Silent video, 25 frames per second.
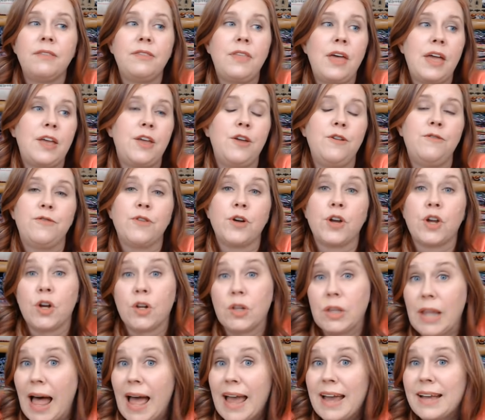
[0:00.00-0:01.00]
Thank you for your
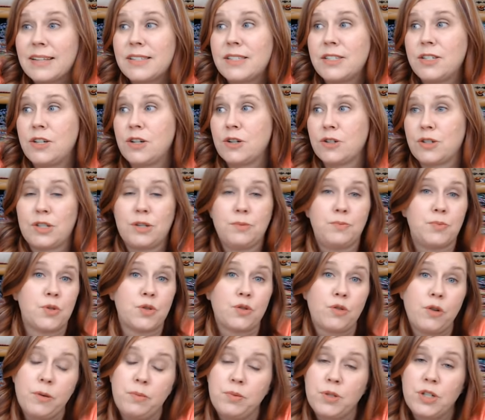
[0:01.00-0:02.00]
likes, your
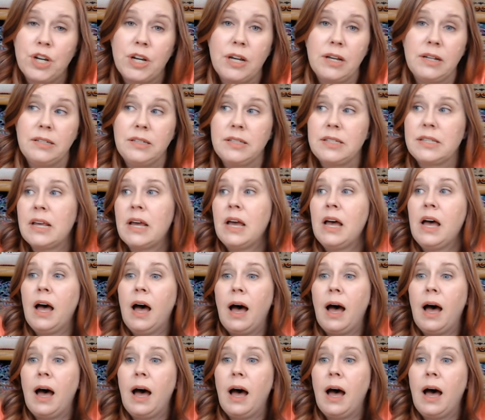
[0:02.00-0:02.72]
subscriptions